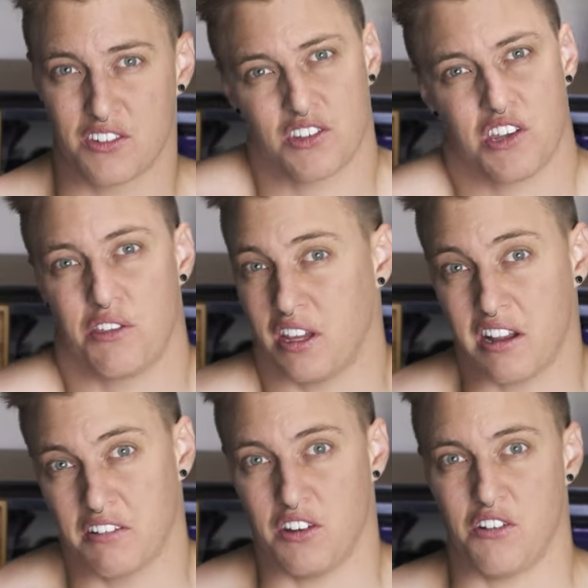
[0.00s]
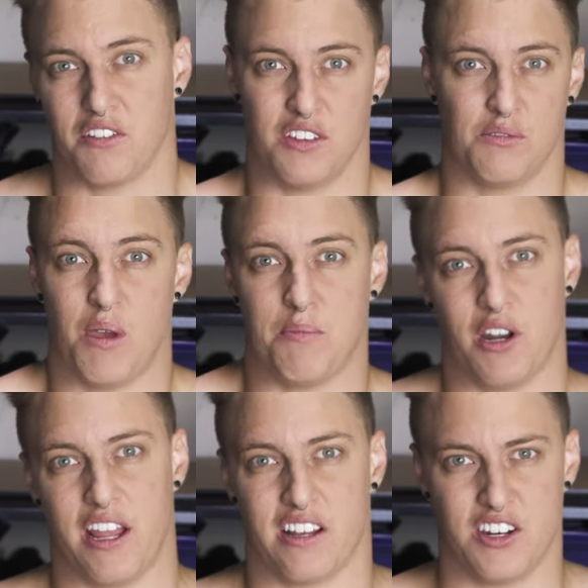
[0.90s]
It's just a thing, you know, this is my
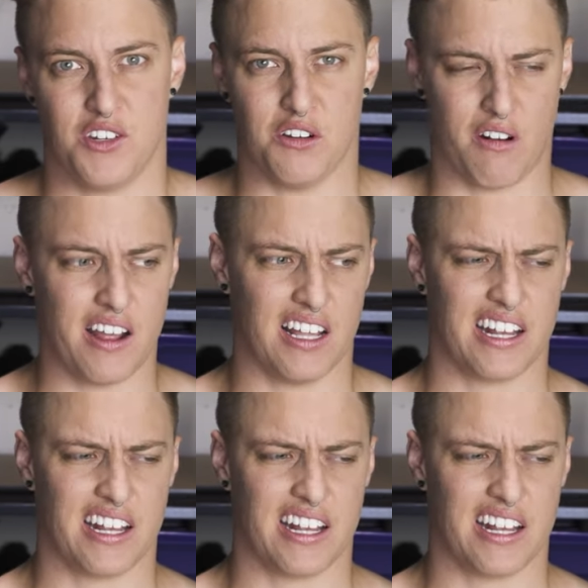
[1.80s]
body, I gotta do it, right?